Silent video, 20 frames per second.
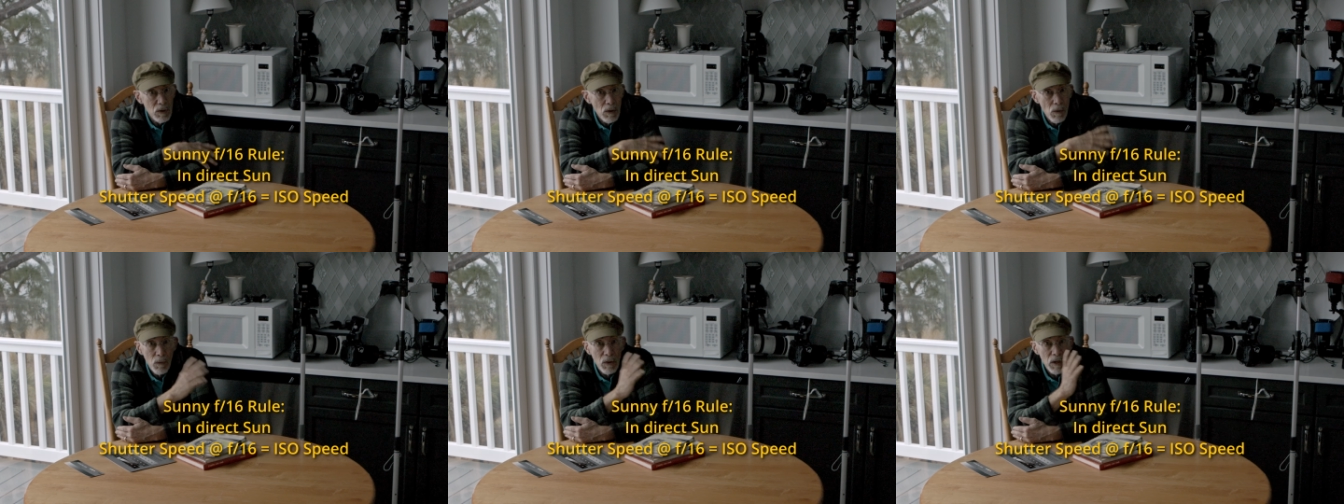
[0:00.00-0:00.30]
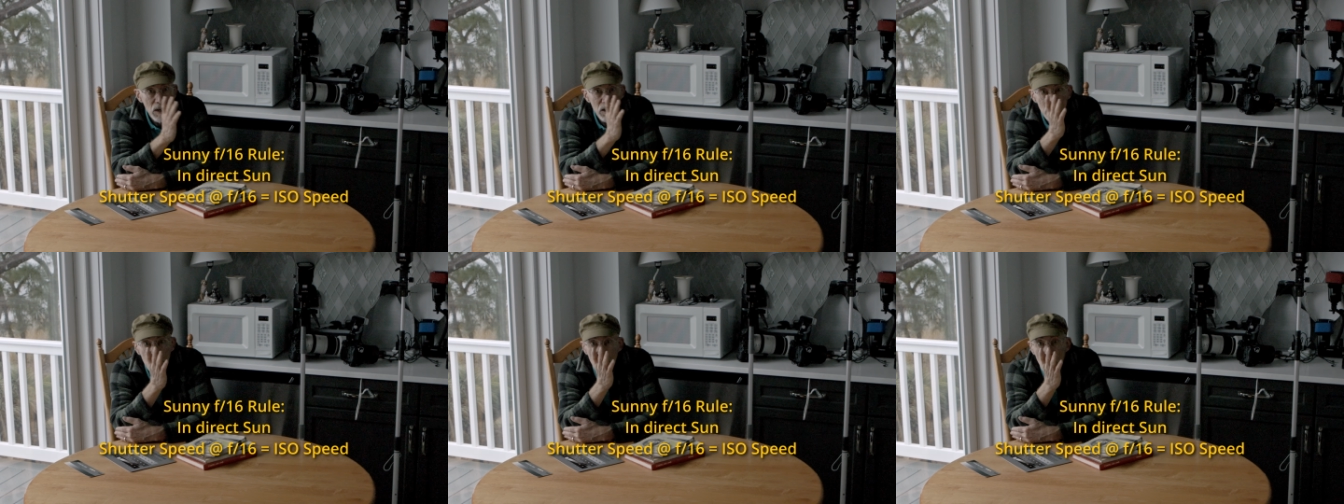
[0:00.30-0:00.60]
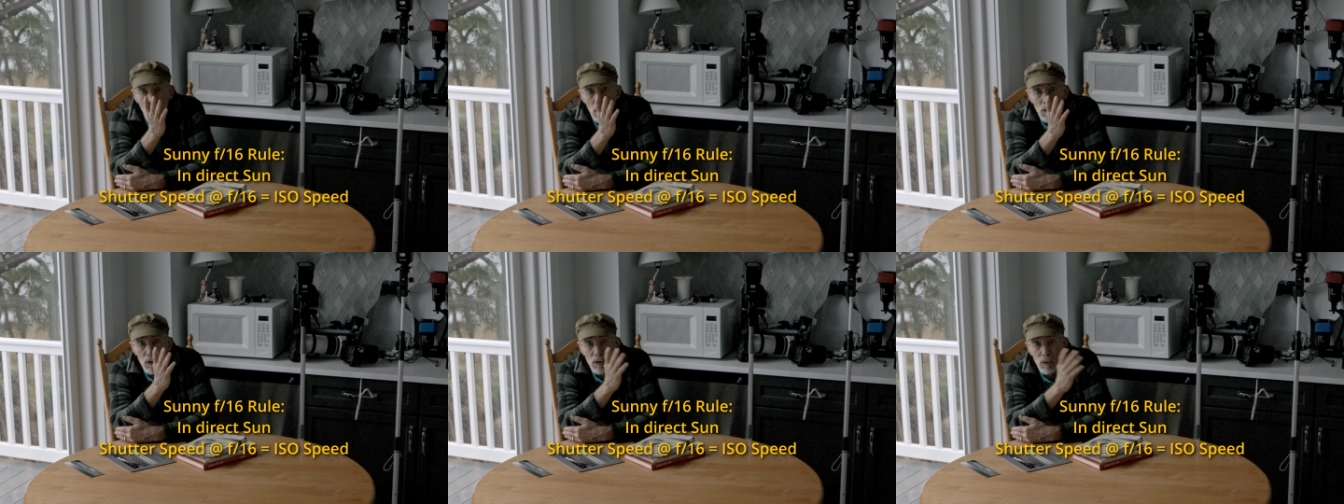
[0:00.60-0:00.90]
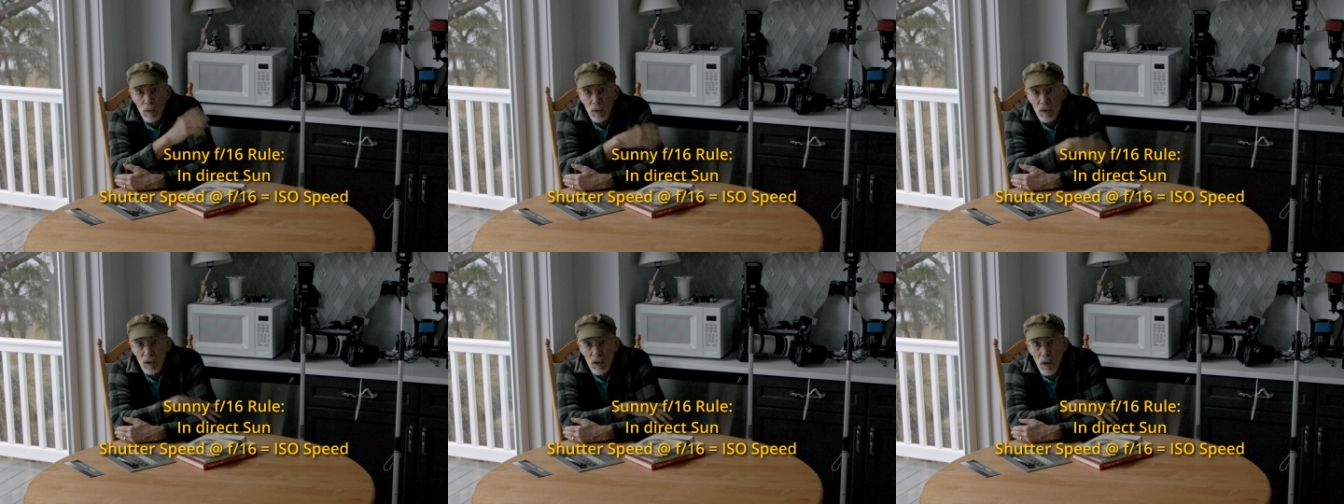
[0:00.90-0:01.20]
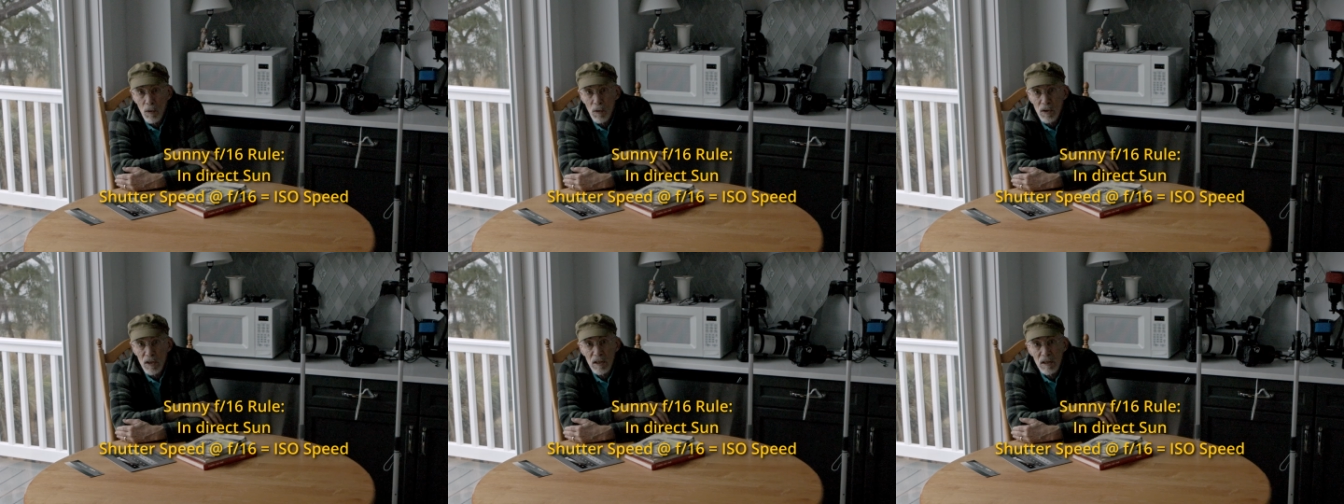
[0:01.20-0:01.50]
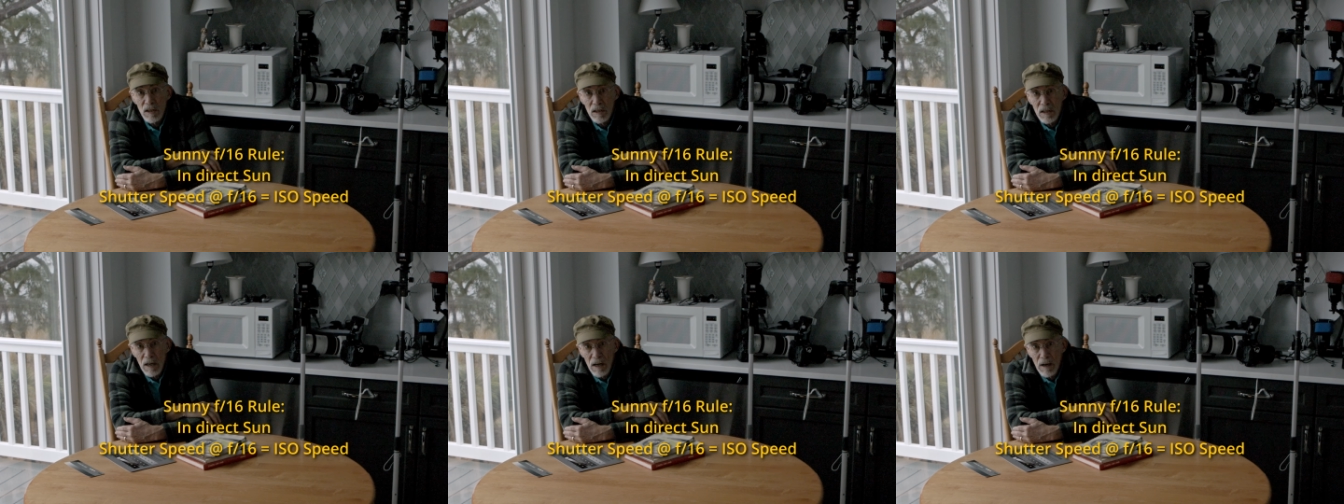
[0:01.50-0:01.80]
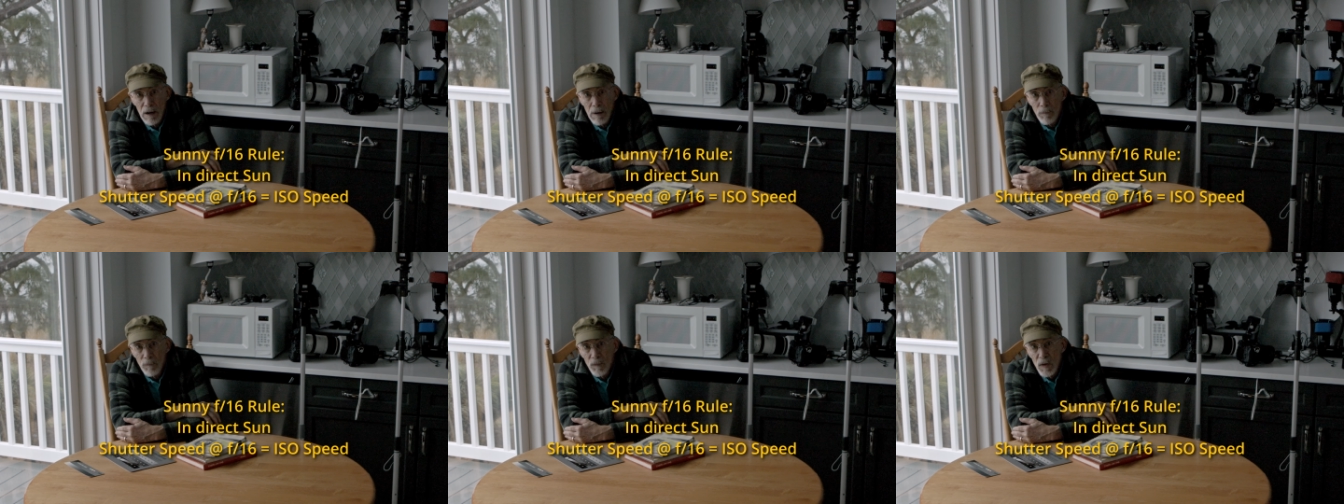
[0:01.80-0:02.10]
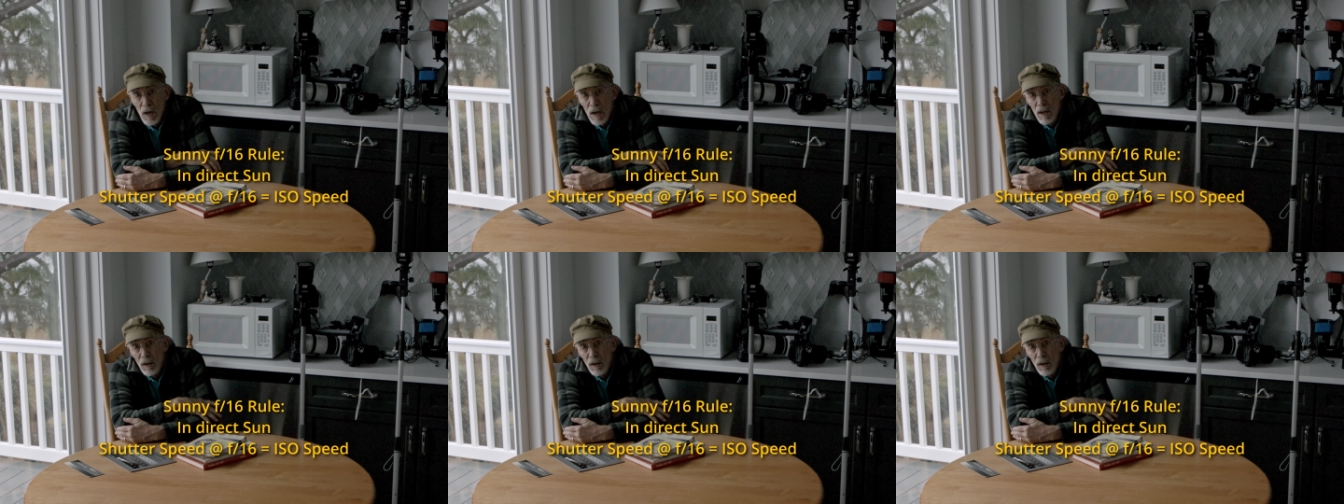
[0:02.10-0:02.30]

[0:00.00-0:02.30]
so the exposure is always the same.